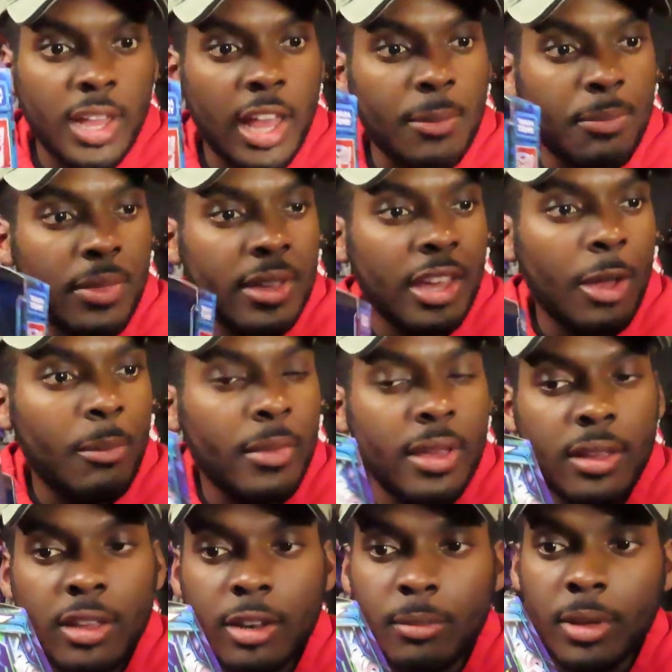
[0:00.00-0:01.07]
I think I
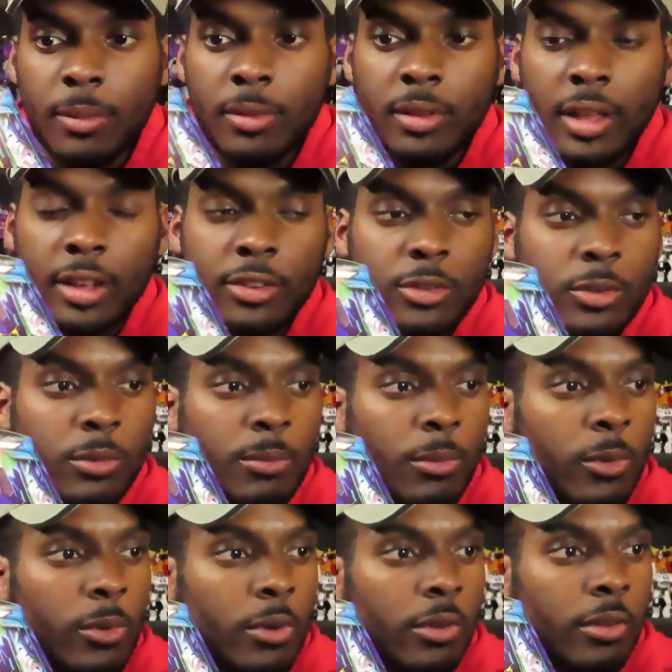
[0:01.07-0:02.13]
may get maybe like two
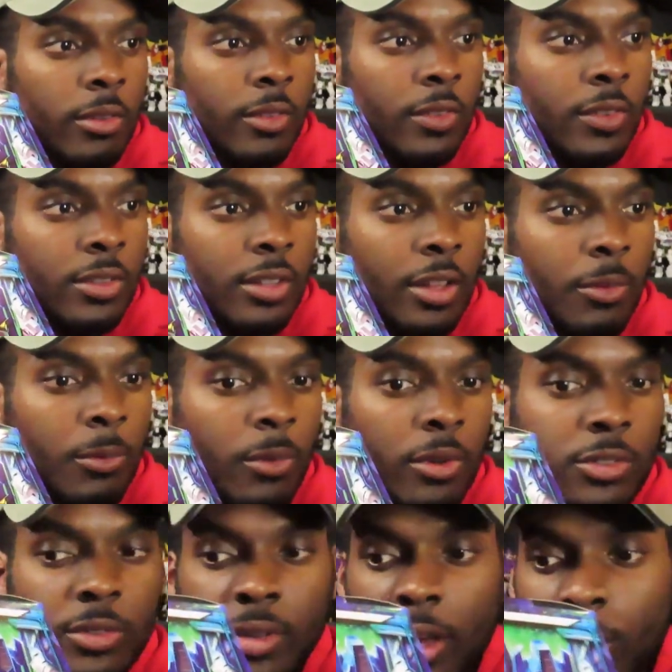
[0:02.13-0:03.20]
more because I
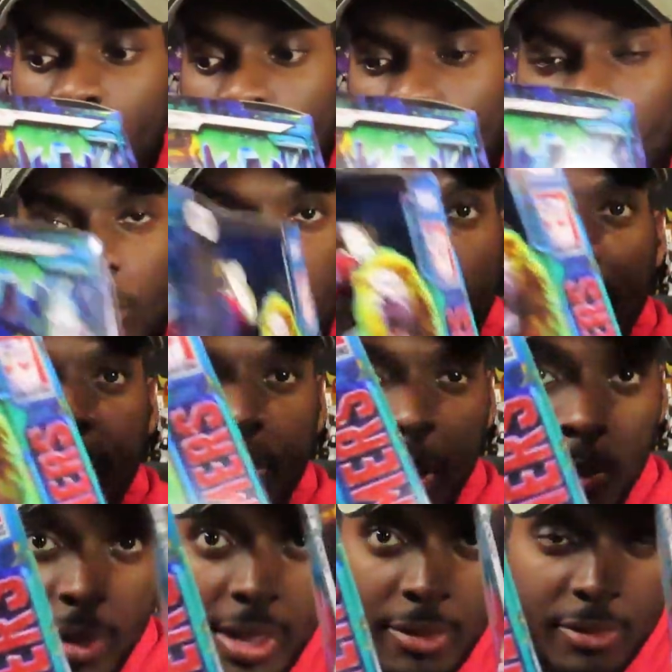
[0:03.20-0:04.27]
want you, I want more of you guys to be
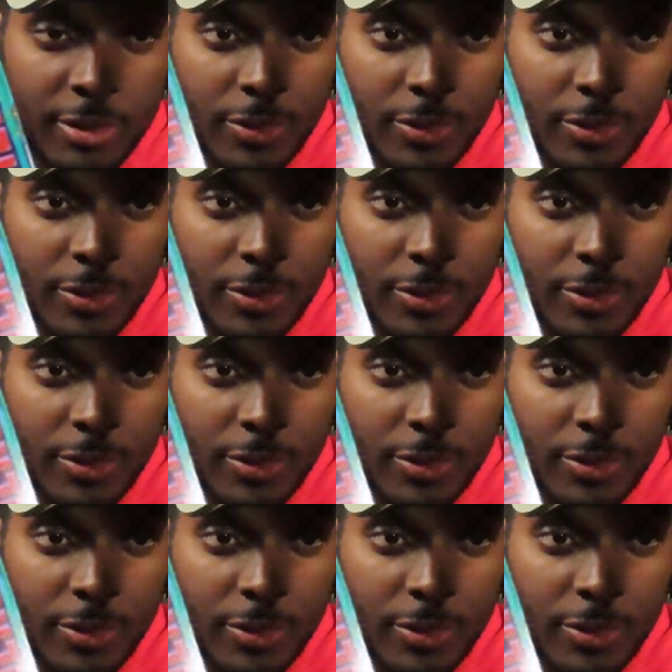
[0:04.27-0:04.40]
able to have